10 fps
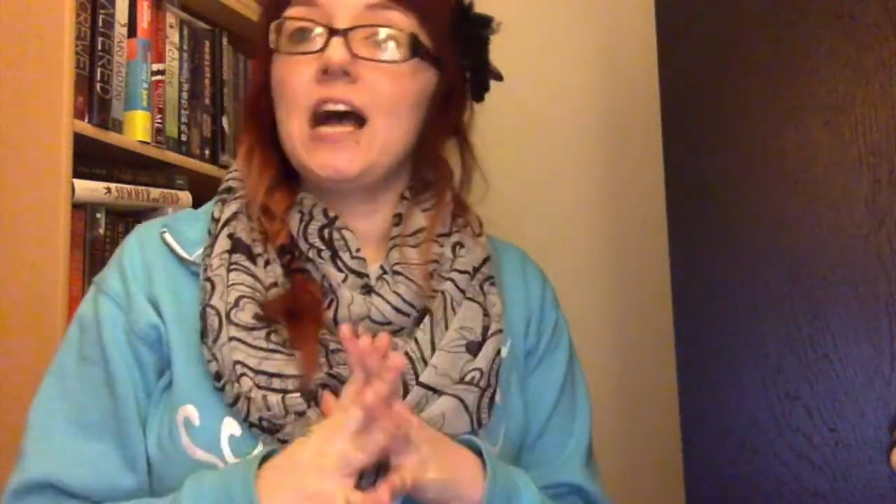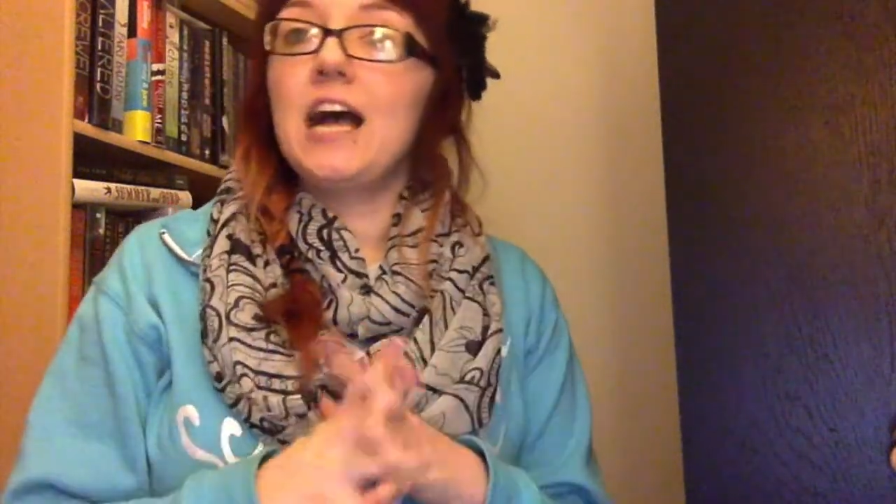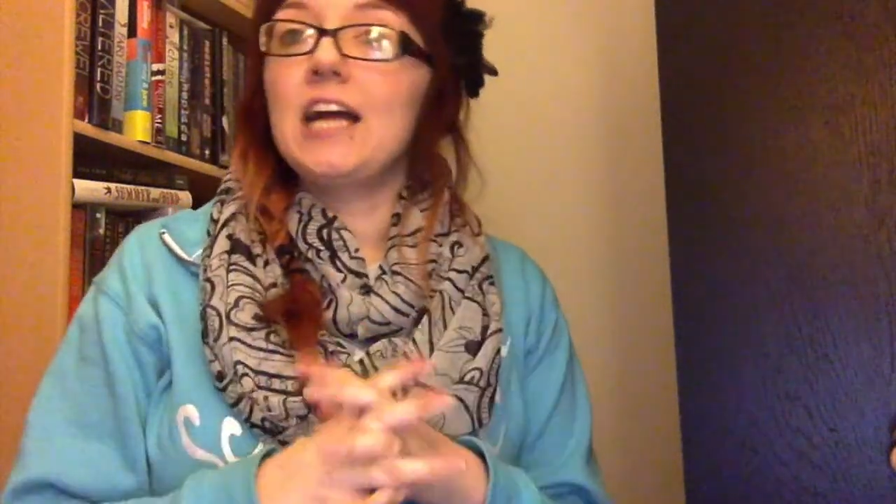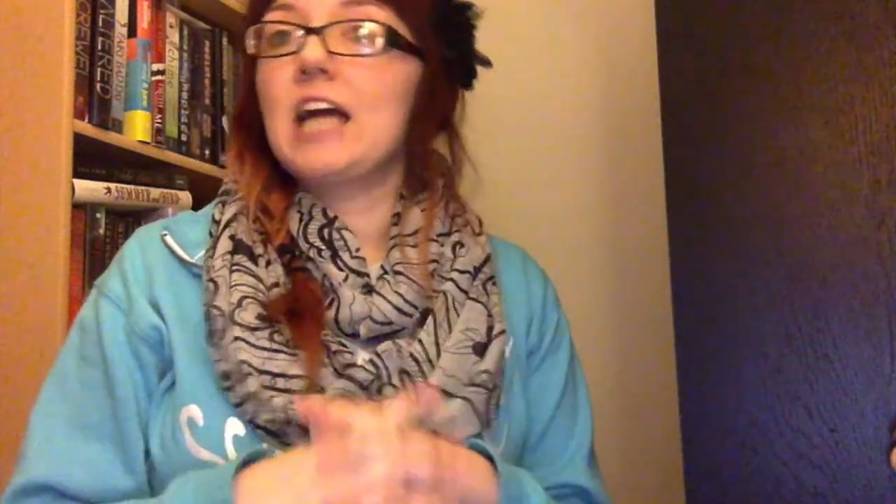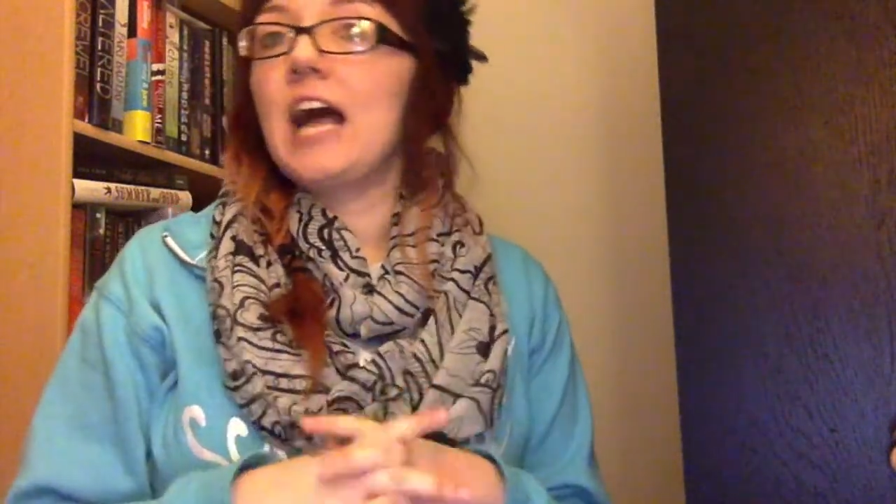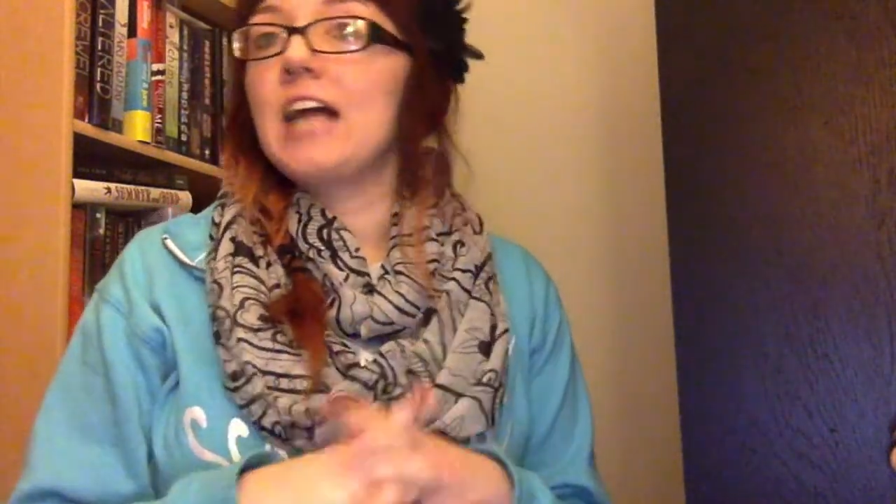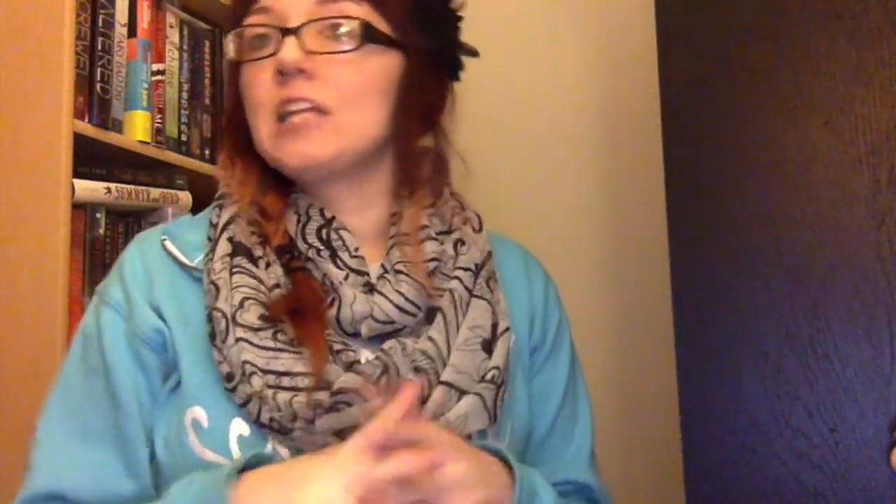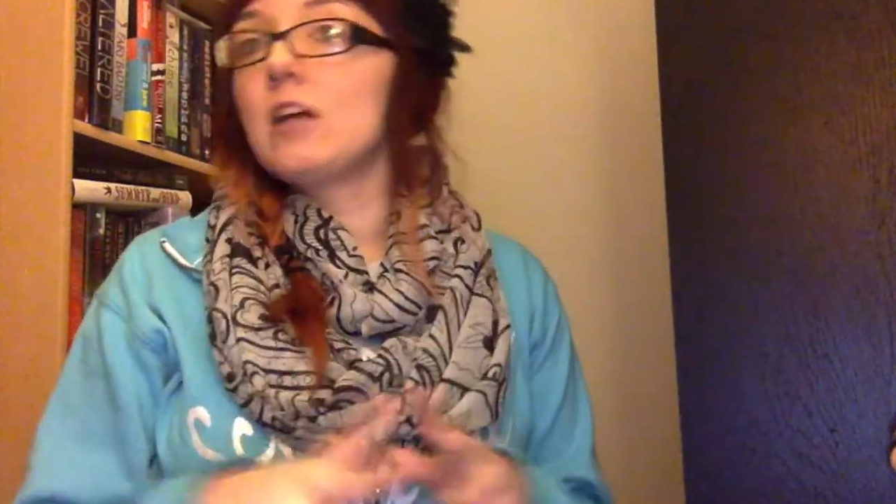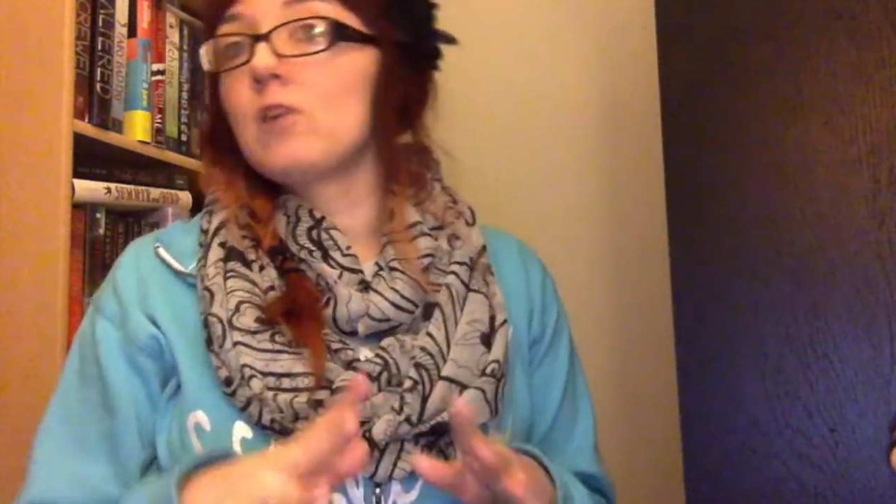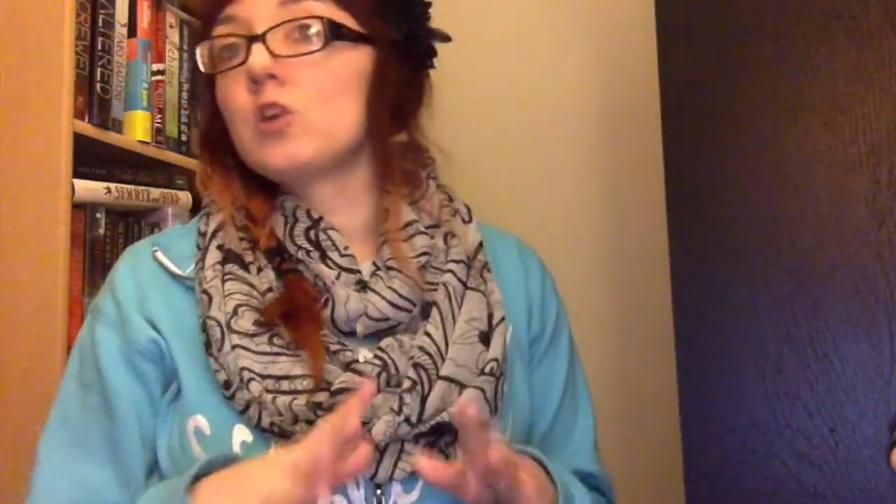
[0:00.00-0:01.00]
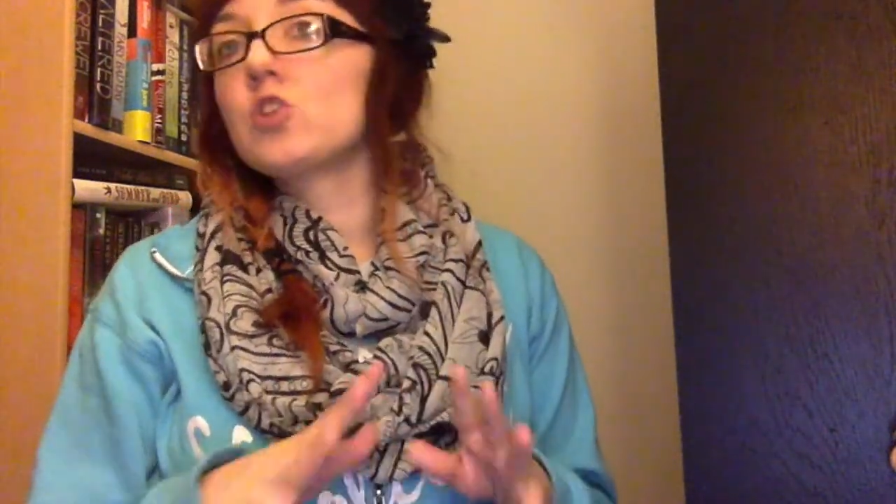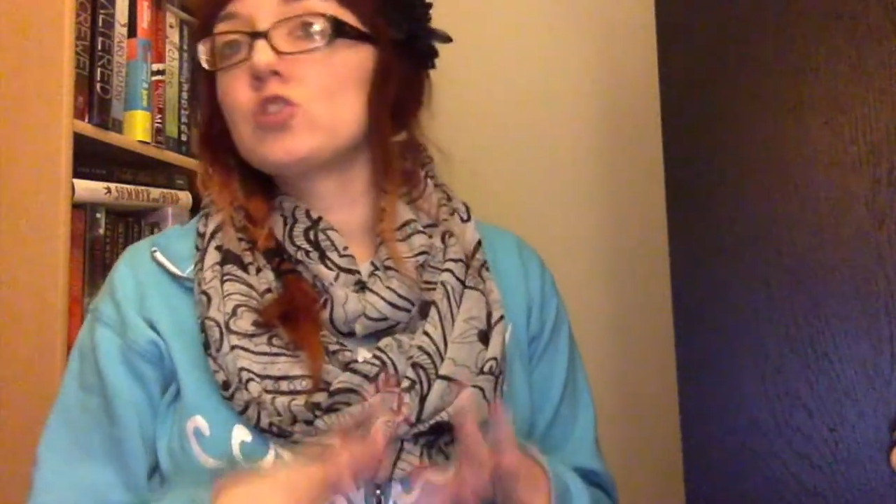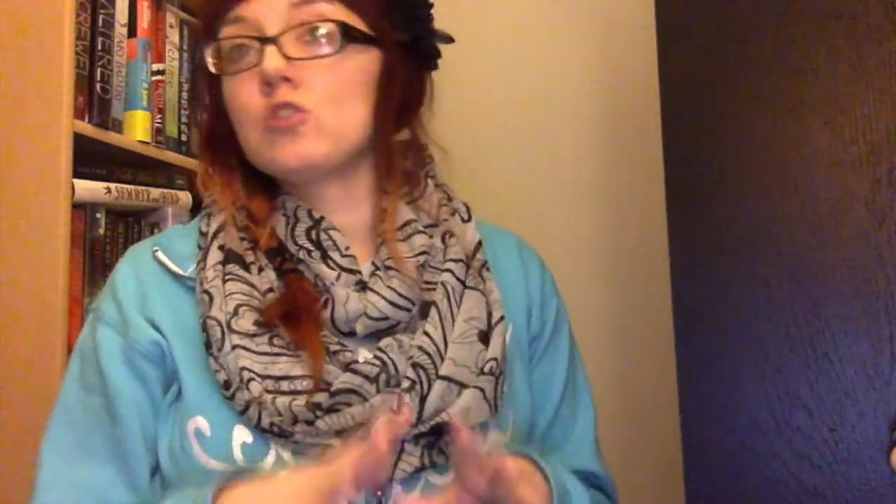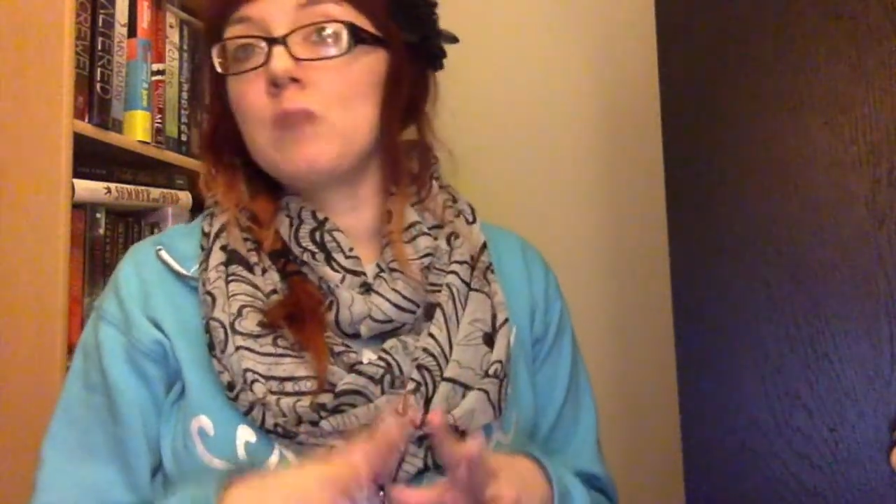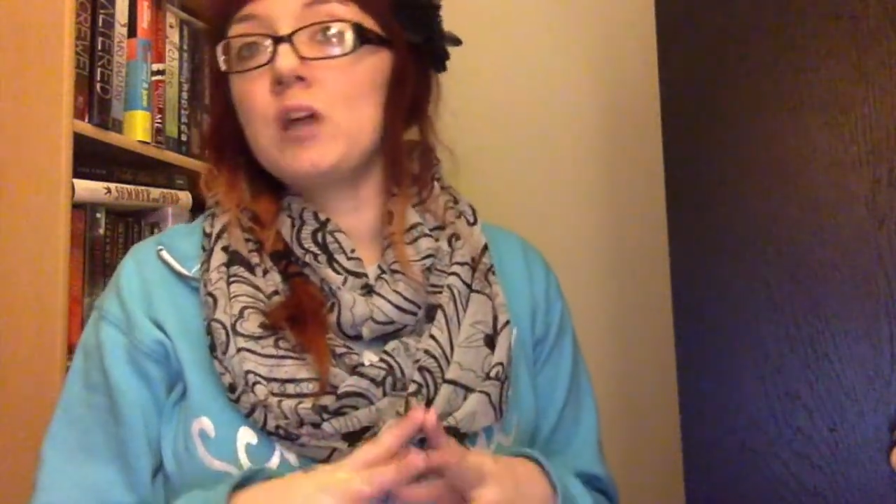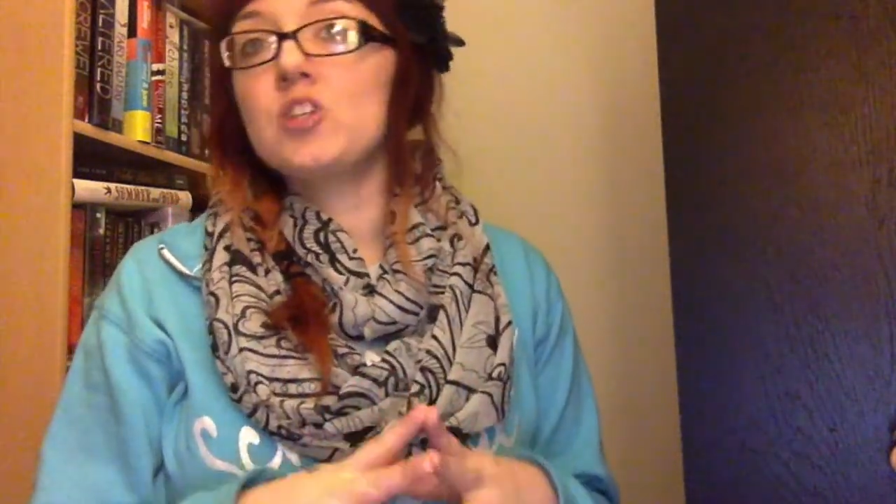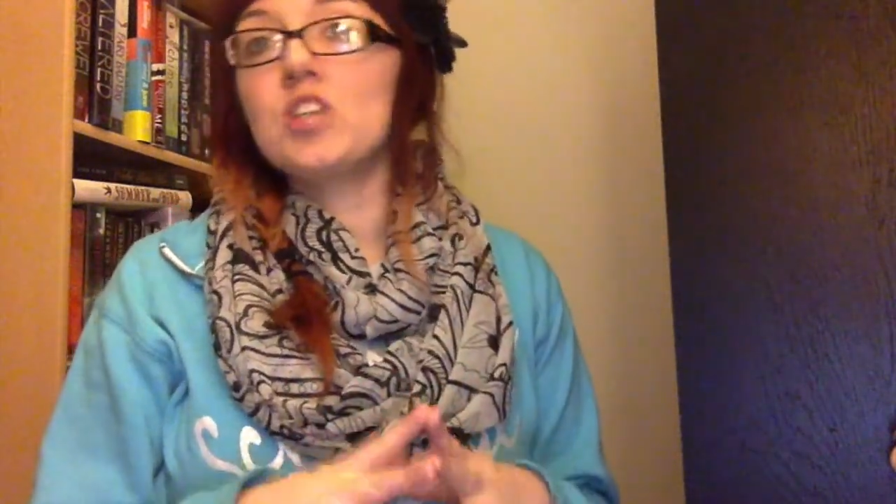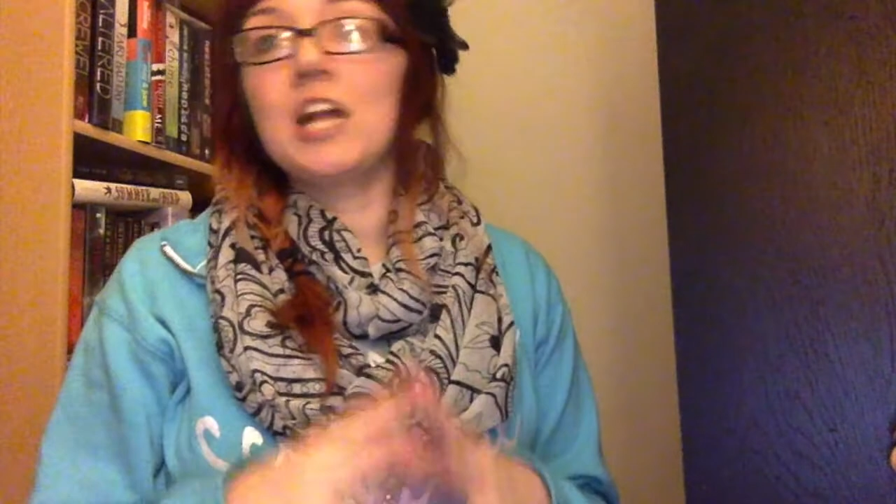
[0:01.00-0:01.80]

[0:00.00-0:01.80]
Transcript: I love her so much,